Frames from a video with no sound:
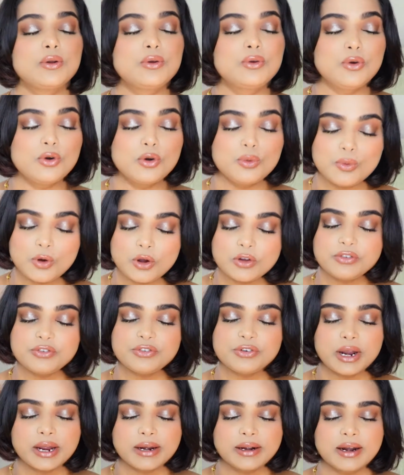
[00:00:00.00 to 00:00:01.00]
gourmand
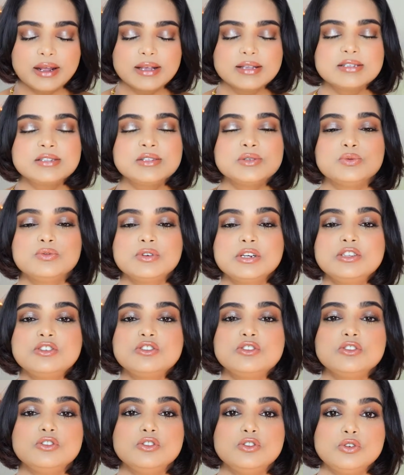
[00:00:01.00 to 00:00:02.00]
fragrance,
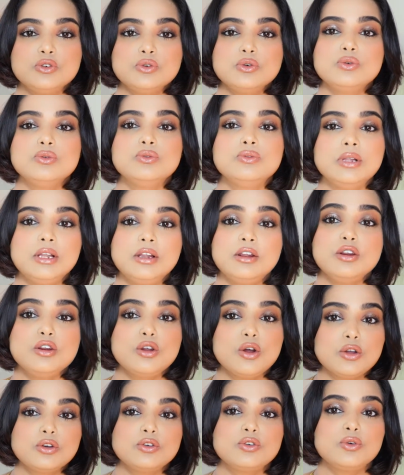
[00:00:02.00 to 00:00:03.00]
which you will
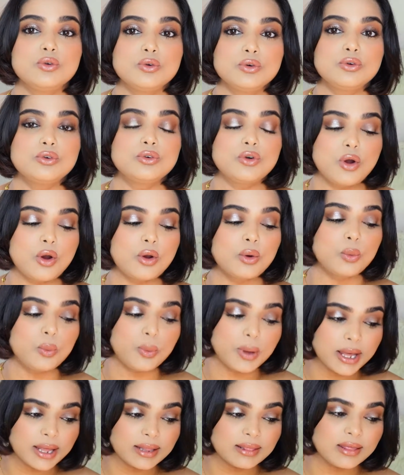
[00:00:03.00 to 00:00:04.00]
not go wrong
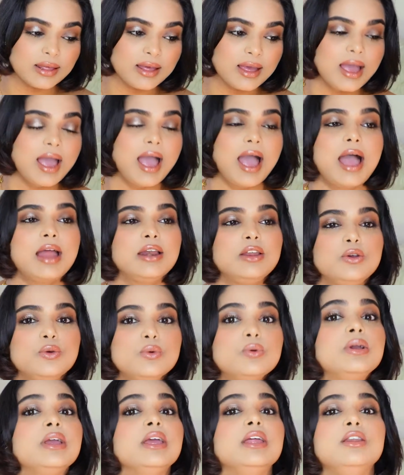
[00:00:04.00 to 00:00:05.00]
with. And
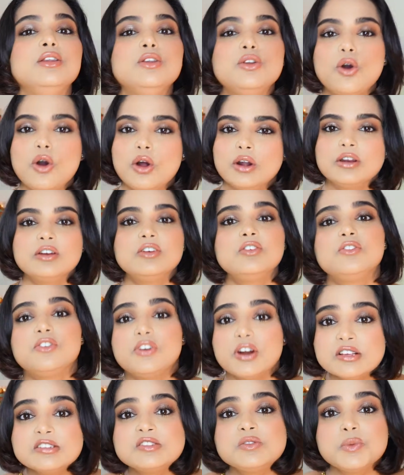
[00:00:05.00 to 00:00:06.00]
you cannot,
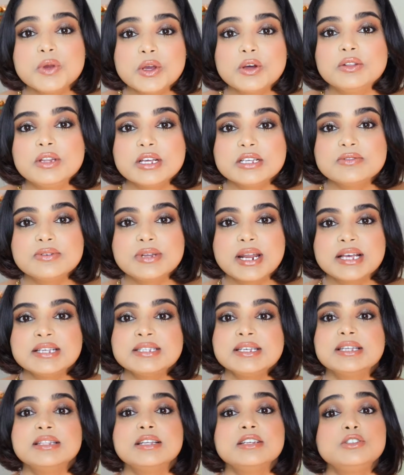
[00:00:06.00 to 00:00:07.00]
trust me on this when I
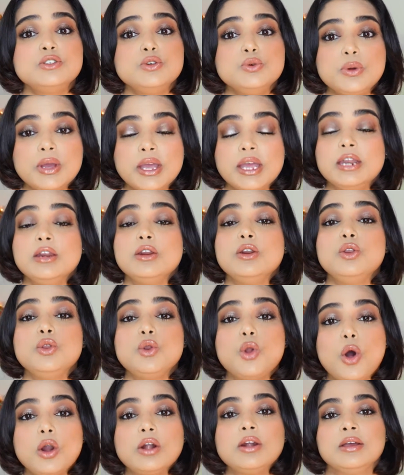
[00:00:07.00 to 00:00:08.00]
say this, you
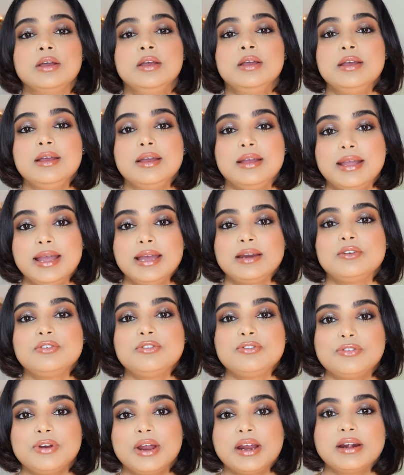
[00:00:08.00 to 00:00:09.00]
cannot get a
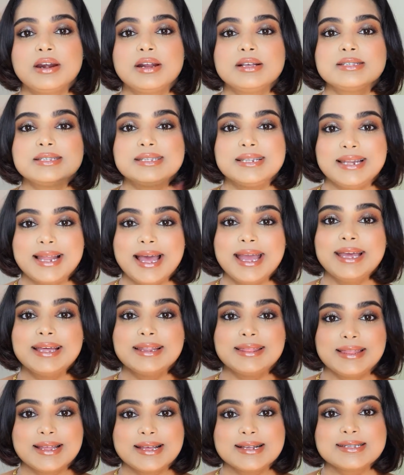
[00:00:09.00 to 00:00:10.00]
fragrance like
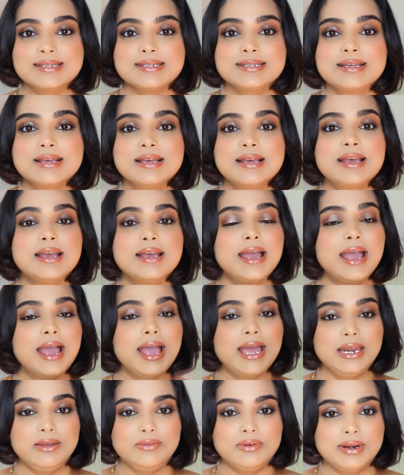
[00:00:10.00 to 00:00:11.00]
this
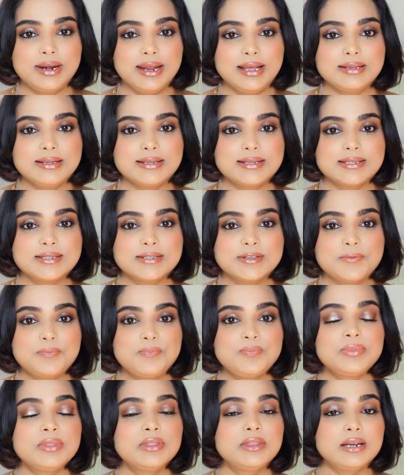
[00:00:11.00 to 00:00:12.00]
anywhere else.
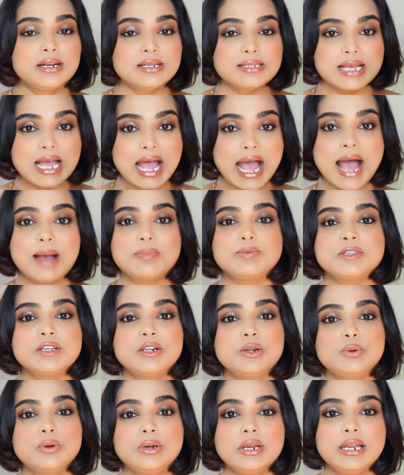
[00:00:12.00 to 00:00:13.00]
There is
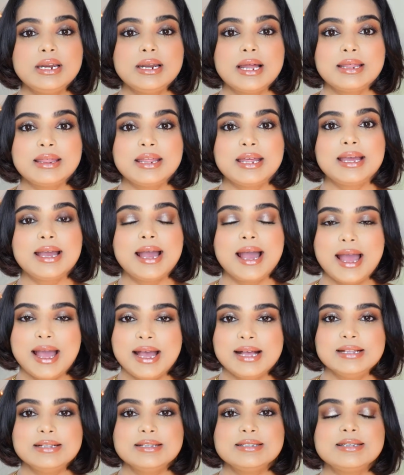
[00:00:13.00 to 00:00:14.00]
absolutely nothing
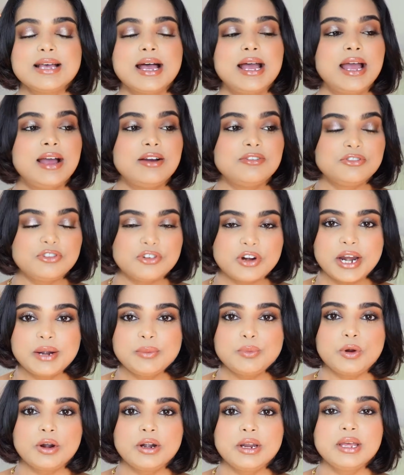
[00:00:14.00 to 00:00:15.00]
else. I have
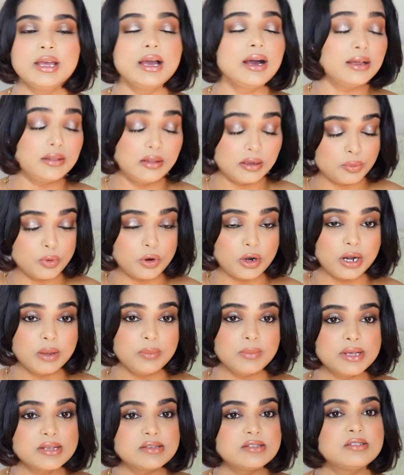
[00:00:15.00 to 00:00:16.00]
tried other body
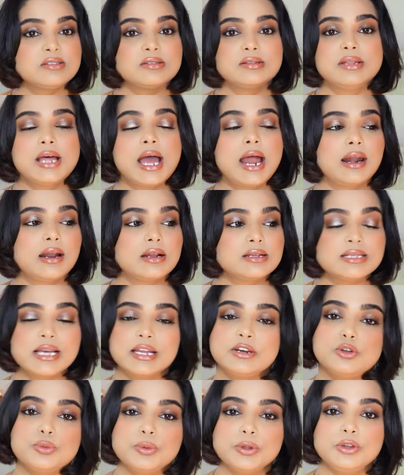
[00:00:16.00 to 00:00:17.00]
mists that are
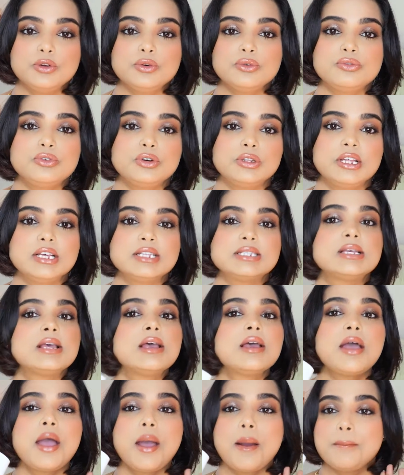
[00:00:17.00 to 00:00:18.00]
said to be due for this,
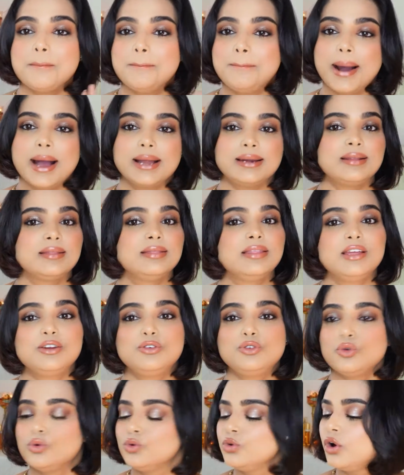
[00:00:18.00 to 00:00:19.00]
but they
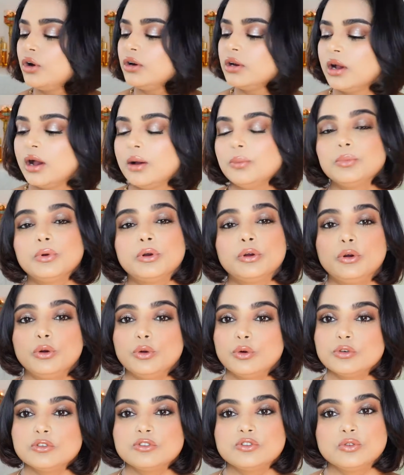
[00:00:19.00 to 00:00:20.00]
do not come
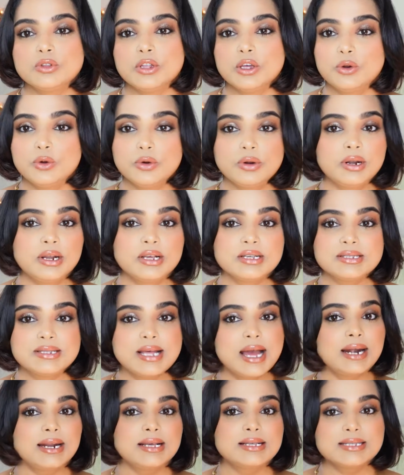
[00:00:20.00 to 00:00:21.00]
close to the goodness
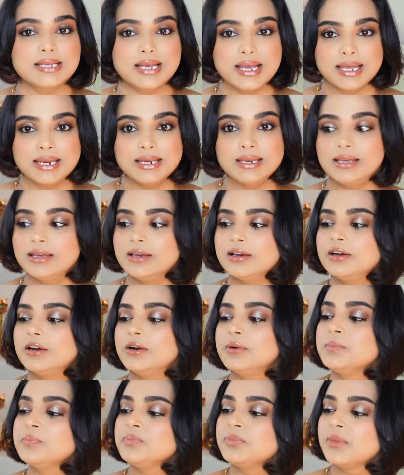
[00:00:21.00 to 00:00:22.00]
that is in here.